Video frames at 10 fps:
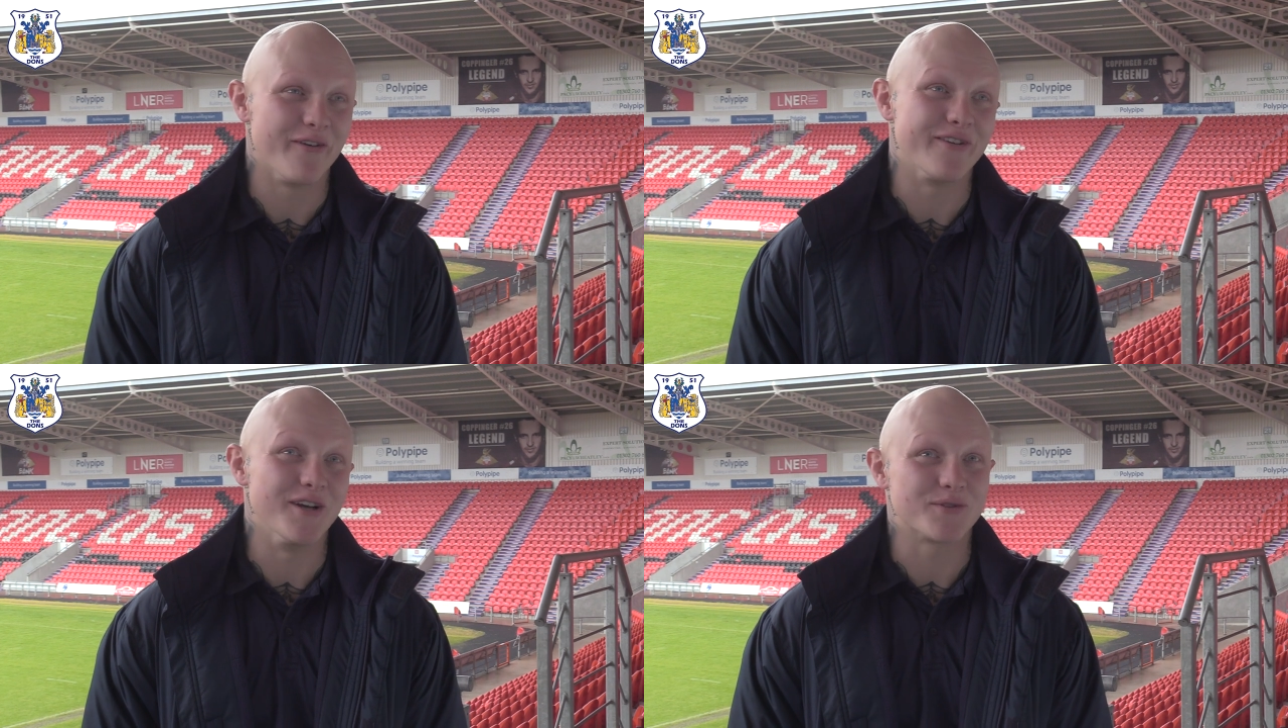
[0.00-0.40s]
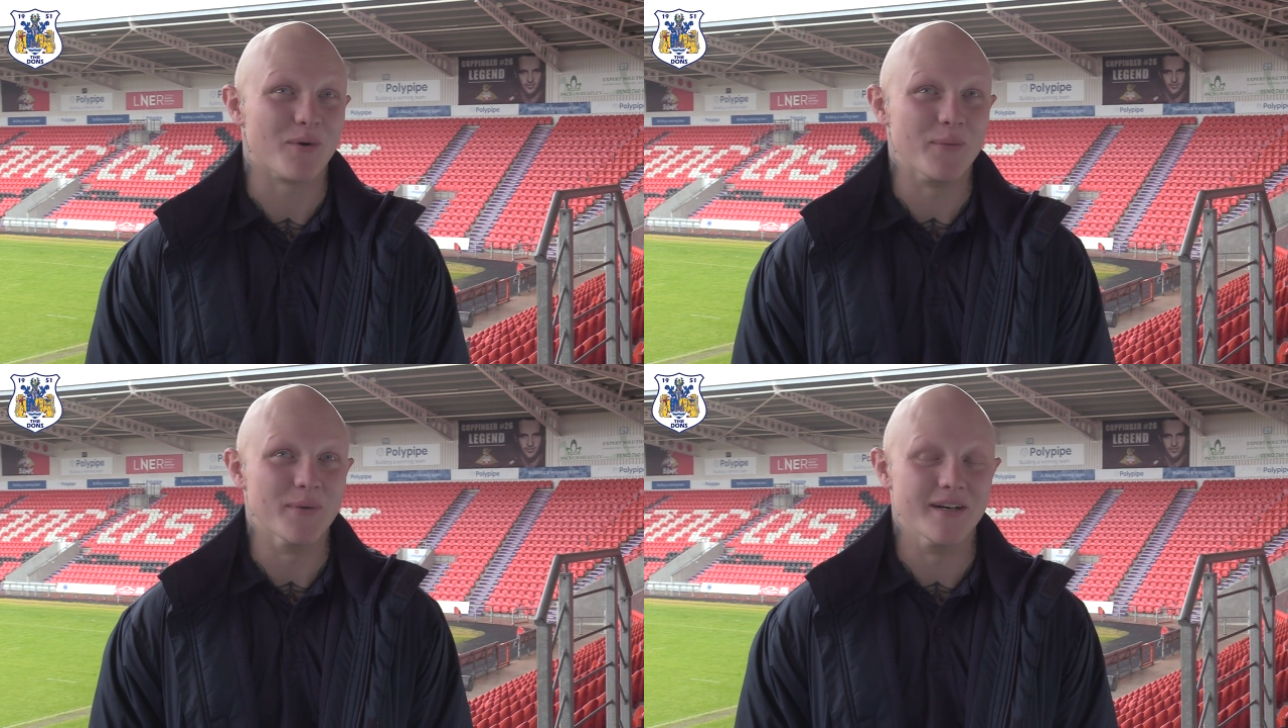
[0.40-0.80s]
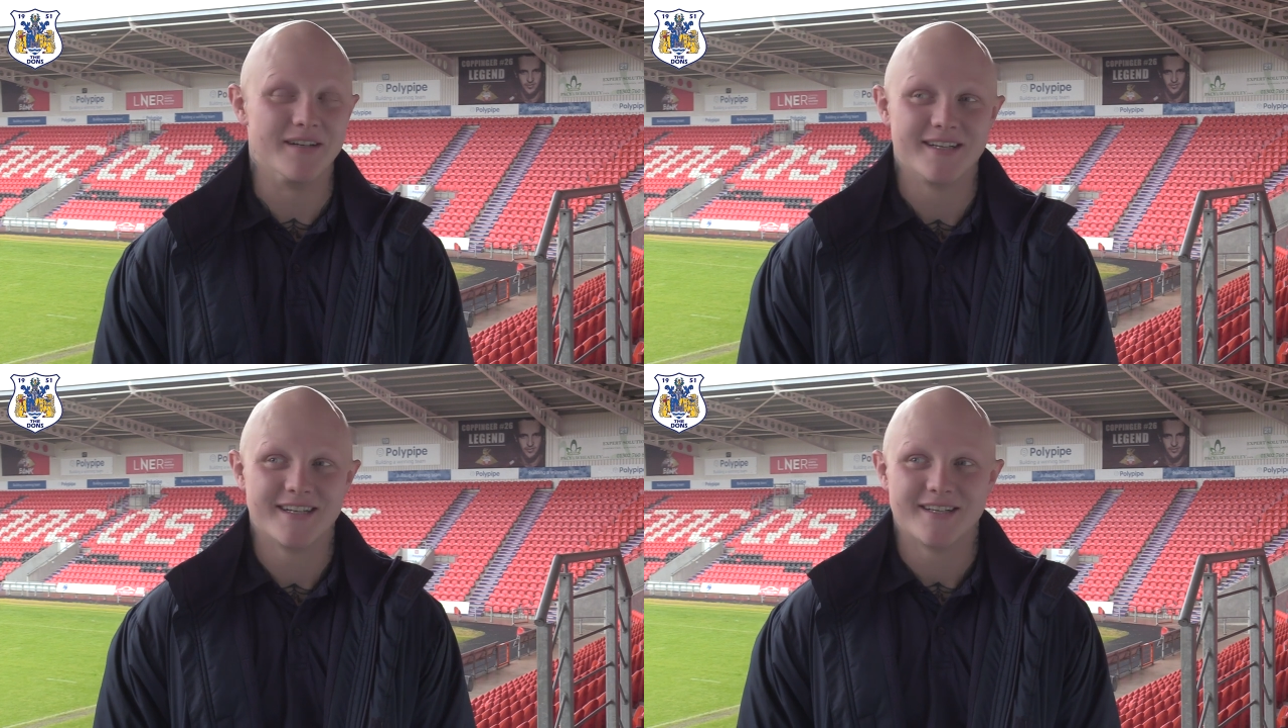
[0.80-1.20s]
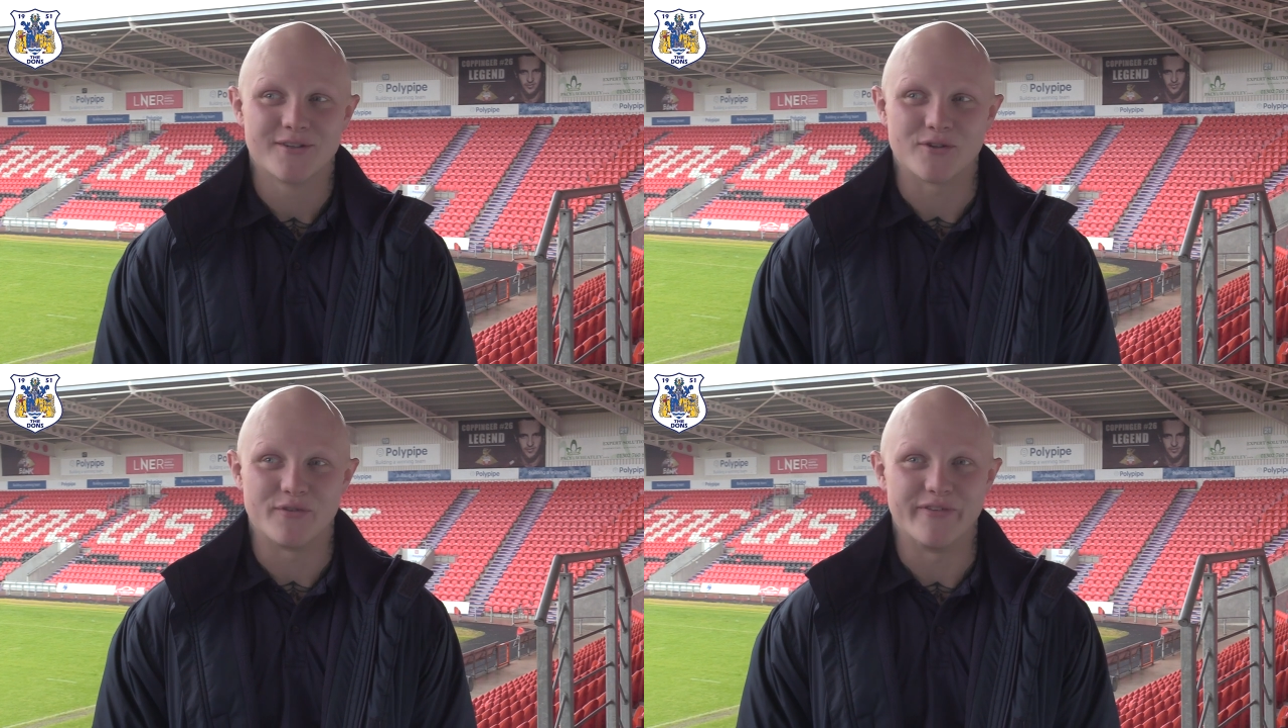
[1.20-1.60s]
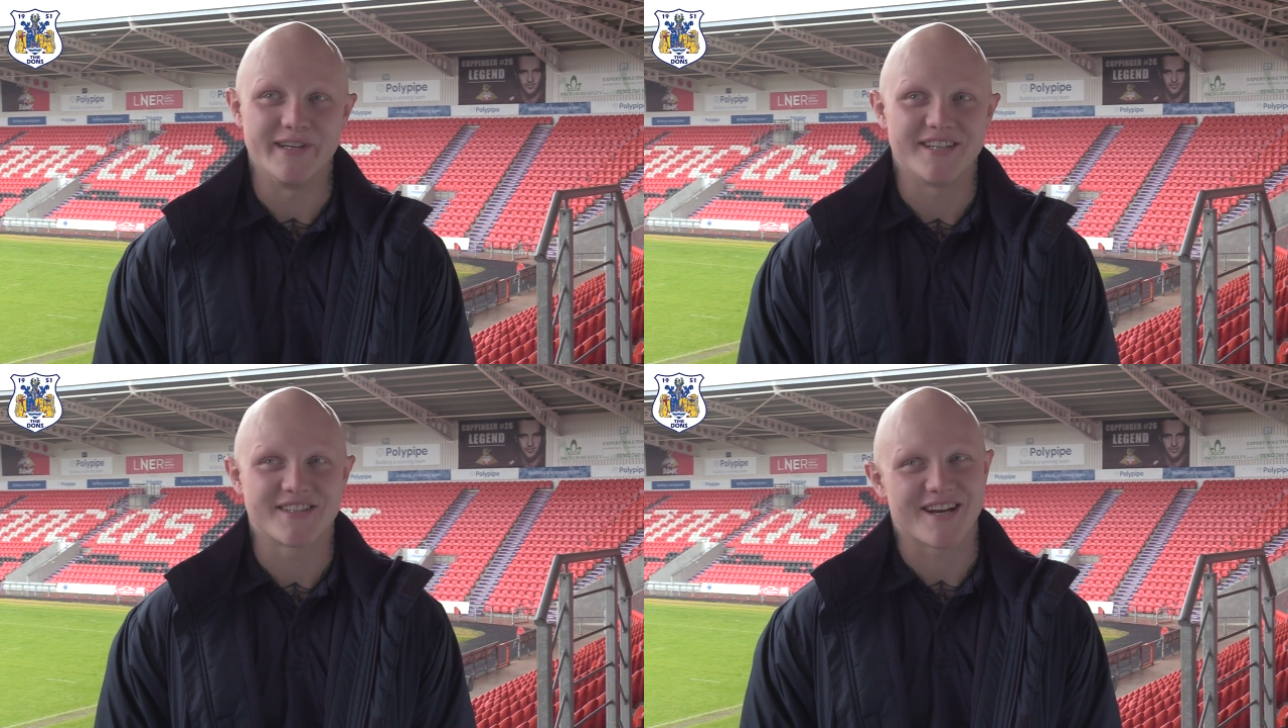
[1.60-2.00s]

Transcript: First one were good finish,